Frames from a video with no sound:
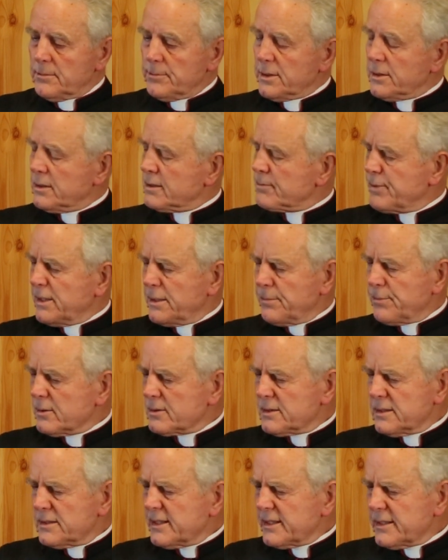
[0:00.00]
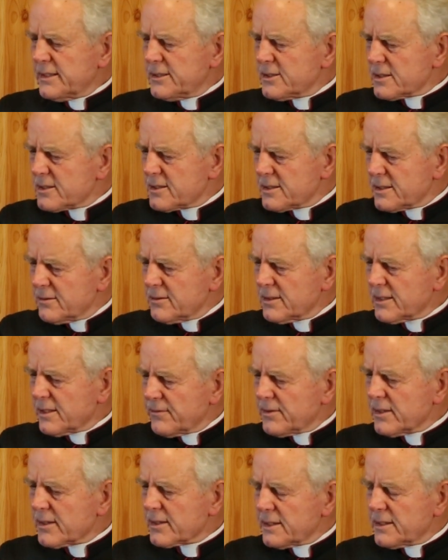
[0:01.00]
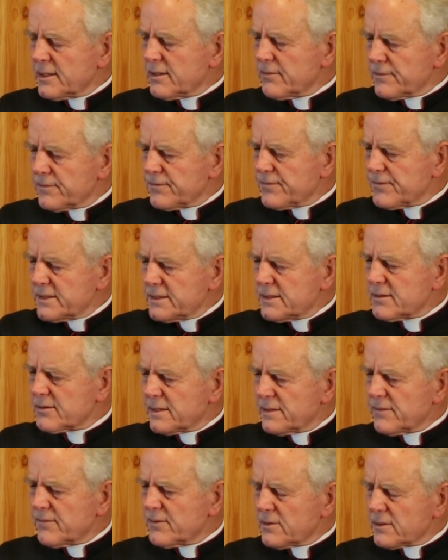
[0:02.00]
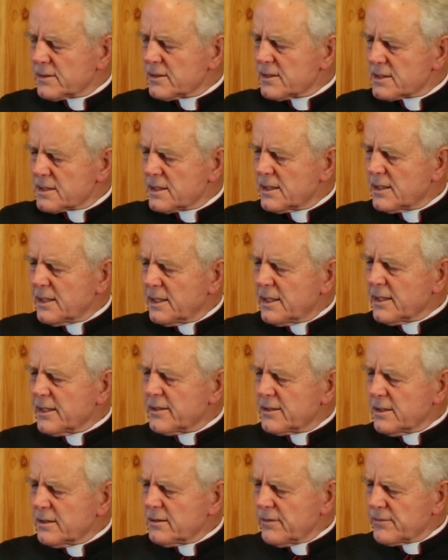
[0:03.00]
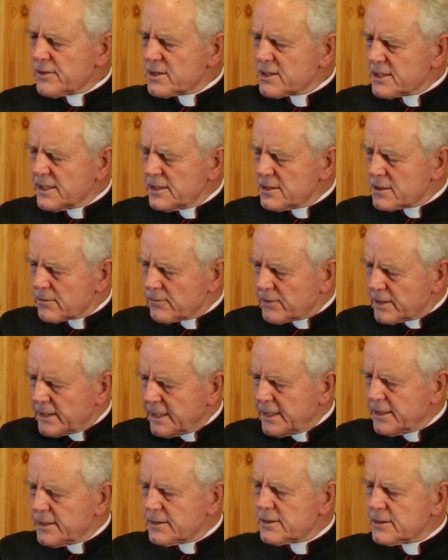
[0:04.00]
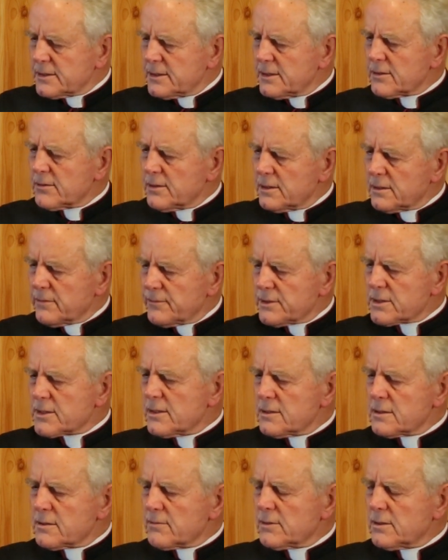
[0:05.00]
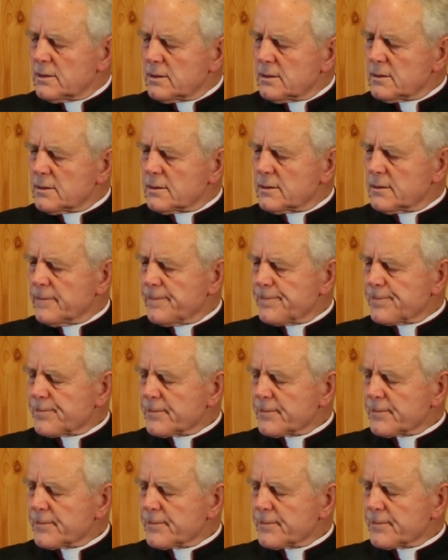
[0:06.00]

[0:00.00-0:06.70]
But people today just don't have that kind of a faith. They haven't got this. They don't have a sense of reality, and they don't have a sense of God.